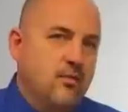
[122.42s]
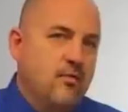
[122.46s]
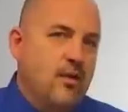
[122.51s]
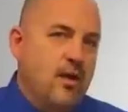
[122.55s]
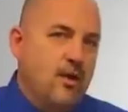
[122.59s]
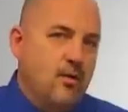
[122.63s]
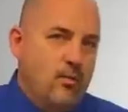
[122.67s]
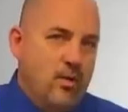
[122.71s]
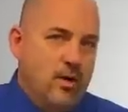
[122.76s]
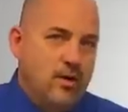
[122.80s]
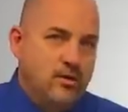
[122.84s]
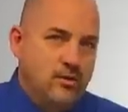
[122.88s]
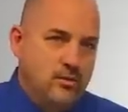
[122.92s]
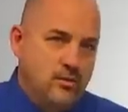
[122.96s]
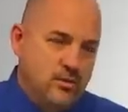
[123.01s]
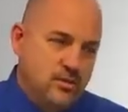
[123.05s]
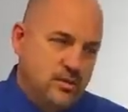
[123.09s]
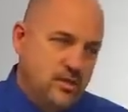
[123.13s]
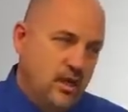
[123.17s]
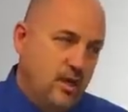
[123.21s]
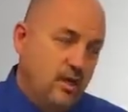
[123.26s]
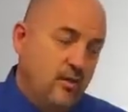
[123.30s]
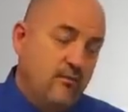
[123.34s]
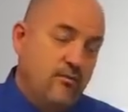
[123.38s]
what I want to do
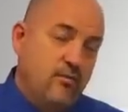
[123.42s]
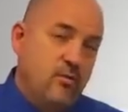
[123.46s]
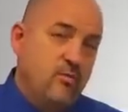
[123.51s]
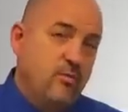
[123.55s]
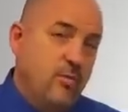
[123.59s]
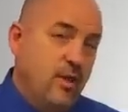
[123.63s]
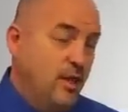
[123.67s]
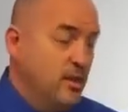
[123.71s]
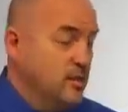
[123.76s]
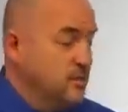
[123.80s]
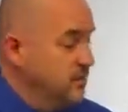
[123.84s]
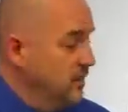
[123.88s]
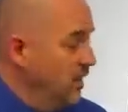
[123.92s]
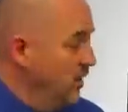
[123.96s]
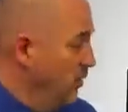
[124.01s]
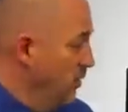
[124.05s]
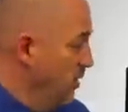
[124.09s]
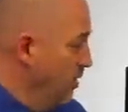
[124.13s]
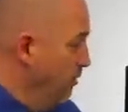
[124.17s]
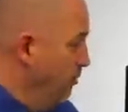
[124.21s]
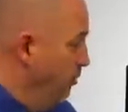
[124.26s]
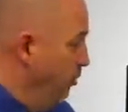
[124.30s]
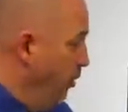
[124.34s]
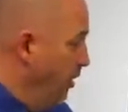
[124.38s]
is take a few minutes and I
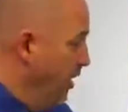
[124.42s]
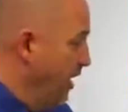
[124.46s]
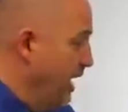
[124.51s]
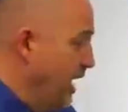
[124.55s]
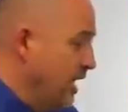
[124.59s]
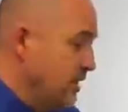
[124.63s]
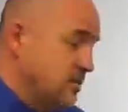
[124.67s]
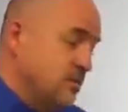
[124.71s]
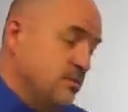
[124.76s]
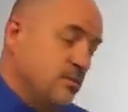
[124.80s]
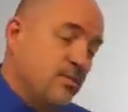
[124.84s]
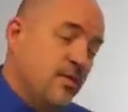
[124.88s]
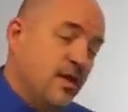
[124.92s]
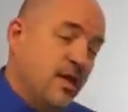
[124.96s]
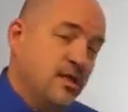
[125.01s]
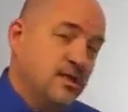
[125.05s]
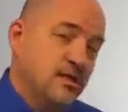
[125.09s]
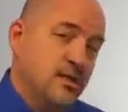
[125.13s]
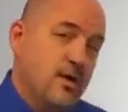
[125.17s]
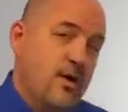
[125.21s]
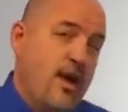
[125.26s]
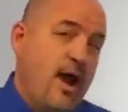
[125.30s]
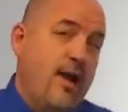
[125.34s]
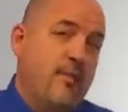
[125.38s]
want to point out some things
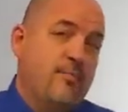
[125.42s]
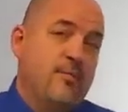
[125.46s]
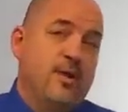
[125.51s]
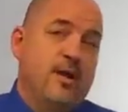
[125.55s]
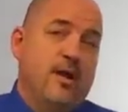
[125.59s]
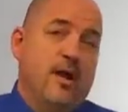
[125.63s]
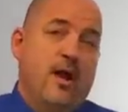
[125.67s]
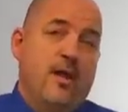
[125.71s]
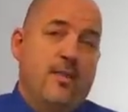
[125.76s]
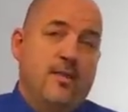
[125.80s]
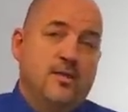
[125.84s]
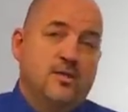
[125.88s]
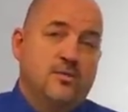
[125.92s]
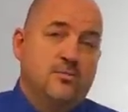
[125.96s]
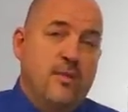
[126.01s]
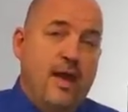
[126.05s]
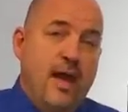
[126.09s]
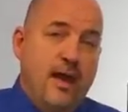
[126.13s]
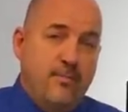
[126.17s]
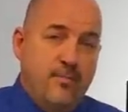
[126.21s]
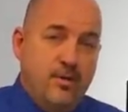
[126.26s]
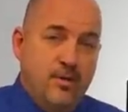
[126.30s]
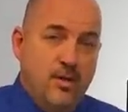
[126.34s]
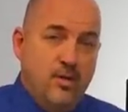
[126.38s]
that are happening on this
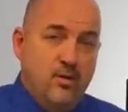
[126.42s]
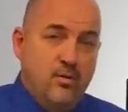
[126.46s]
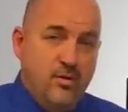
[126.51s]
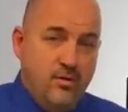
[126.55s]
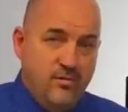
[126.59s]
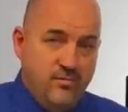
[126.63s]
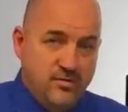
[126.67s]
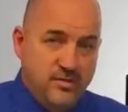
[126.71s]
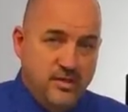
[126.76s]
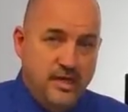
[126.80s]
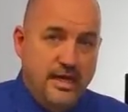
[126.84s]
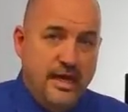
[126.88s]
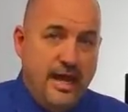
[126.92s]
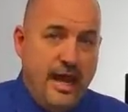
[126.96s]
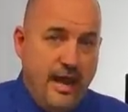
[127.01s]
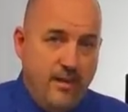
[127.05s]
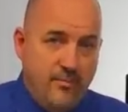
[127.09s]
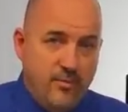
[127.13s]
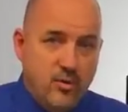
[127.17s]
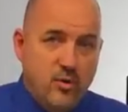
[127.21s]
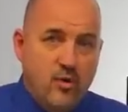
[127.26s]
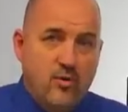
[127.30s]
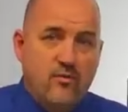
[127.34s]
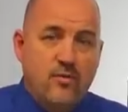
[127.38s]
map and that we've seen
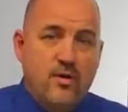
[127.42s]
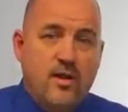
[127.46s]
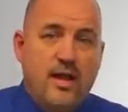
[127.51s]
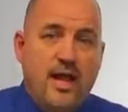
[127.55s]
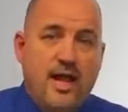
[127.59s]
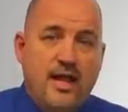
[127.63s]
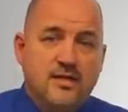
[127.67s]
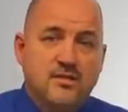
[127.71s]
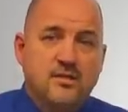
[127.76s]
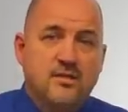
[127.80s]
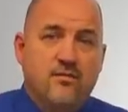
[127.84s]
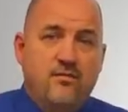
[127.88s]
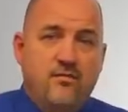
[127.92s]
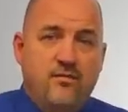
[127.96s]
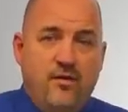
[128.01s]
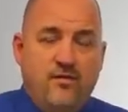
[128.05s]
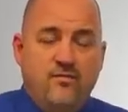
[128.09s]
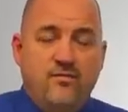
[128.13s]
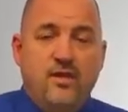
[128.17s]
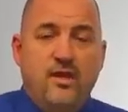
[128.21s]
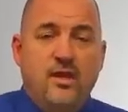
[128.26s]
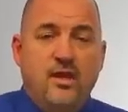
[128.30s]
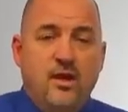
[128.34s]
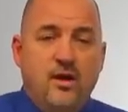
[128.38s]
happen over the last
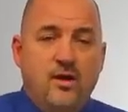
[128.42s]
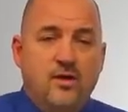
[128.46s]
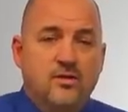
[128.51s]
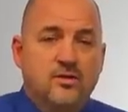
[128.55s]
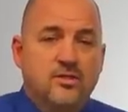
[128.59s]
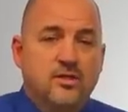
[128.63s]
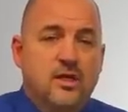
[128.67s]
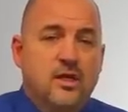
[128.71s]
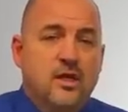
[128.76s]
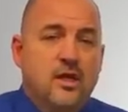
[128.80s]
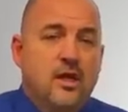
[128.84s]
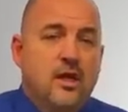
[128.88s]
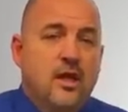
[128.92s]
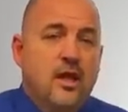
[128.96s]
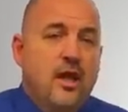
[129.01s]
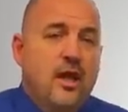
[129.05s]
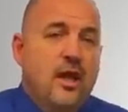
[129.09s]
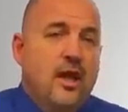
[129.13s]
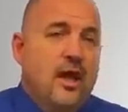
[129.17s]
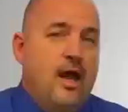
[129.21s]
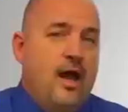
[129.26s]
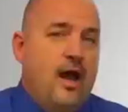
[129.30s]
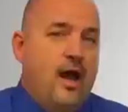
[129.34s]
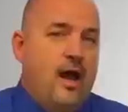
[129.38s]
50 years.
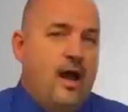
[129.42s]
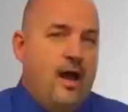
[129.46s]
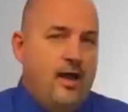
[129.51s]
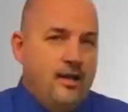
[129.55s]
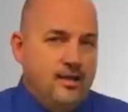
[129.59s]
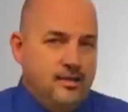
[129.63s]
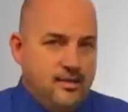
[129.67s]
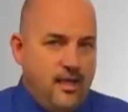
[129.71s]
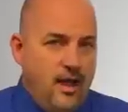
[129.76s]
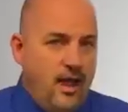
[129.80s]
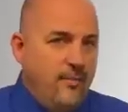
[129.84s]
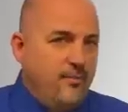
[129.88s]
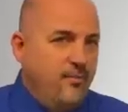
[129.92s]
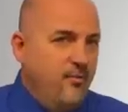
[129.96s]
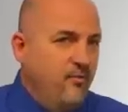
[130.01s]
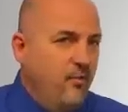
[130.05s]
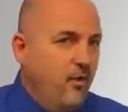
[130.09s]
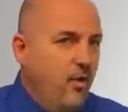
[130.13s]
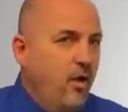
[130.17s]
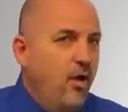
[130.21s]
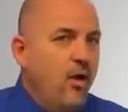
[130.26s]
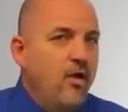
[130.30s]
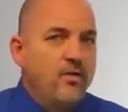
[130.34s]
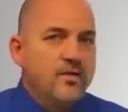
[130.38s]
On top of
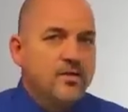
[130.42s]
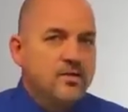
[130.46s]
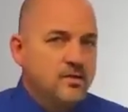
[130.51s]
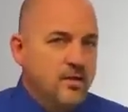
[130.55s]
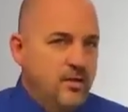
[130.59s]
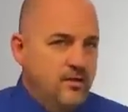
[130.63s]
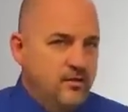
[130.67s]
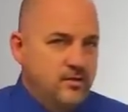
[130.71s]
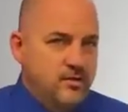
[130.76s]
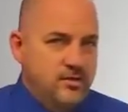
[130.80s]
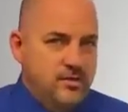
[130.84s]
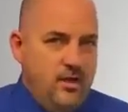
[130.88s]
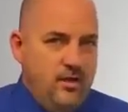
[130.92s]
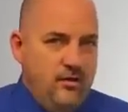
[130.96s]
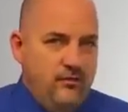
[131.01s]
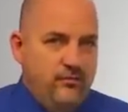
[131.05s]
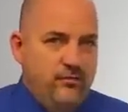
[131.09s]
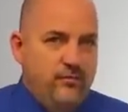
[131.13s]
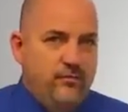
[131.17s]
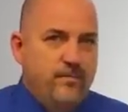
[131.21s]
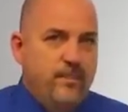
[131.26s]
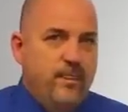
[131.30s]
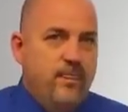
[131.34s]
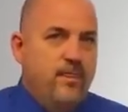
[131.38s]
all this other
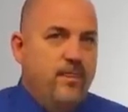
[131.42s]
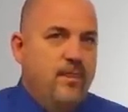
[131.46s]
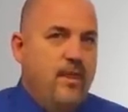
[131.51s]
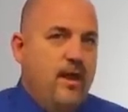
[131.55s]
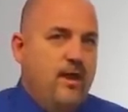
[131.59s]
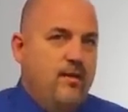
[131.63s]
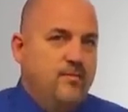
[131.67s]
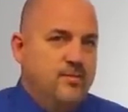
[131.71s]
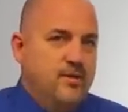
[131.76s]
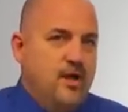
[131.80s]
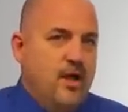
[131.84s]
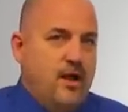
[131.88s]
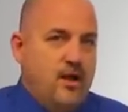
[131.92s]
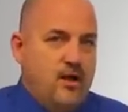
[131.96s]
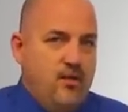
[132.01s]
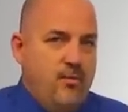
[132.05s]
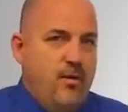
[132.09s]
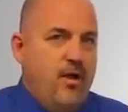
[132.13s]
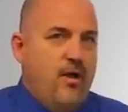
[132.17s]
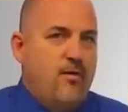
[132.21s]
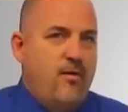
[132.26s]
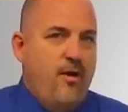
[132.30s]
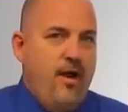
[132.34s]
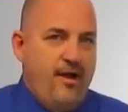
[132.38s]
stuff that I'm talking
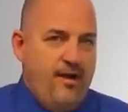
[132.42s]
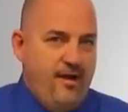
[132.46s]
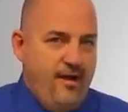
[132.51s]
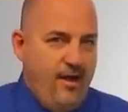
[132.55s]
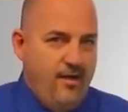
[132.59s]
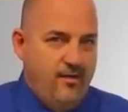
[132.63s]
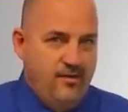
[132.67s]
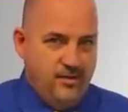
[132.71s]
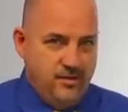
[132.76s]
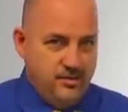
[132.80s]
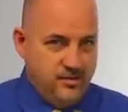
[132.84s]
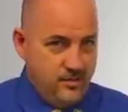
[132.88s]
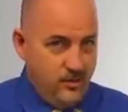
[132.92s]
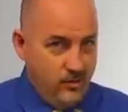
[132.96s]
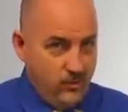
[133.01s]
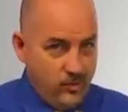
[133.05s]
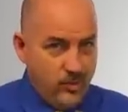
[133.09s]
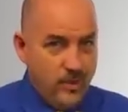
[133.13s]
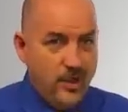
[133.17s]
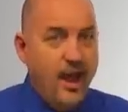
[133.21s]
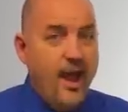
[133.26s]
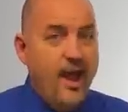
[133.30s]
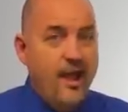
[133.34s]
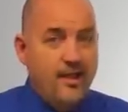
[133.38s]
about right now that's a
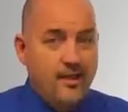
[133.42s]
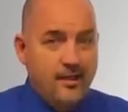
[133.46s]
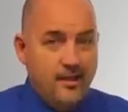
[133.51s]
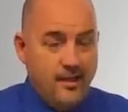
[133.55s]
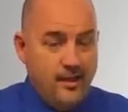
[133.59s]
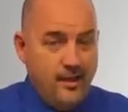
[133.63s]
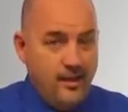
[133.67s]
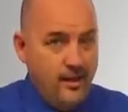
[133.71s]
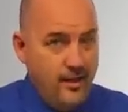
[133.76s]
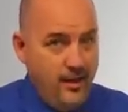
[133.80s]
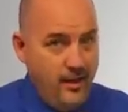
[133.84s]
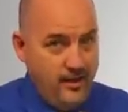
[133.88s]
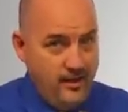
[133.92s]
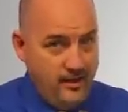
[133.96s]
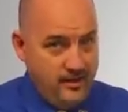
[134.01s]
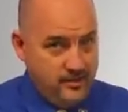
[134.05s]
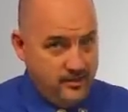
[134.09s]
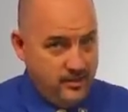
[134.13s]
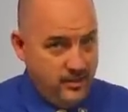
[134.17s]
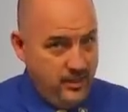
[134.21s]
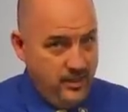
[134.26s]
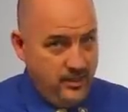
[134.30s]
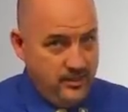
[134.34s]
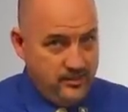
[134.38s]
reality and
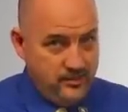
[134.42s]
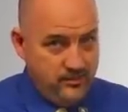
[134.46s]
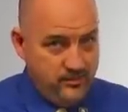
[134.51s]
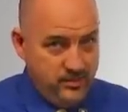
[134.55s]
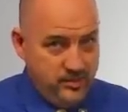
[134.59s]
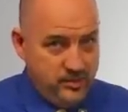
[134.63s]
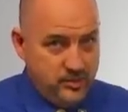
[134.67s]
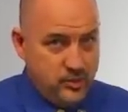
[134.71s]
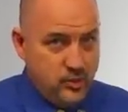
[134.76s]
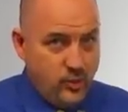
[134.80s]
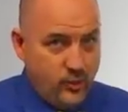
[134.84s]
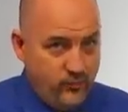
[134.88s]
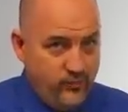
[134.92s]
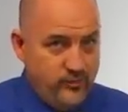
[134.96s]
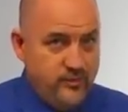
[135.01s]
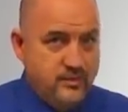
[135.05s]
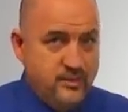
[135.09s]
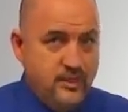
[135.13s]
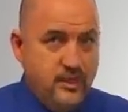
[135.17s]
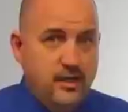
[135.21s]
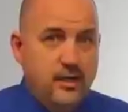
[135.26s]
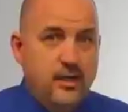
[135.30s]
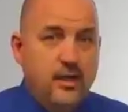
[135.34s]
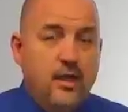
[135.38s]
it's
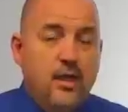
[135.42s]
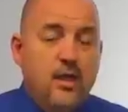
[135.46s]
surfacing,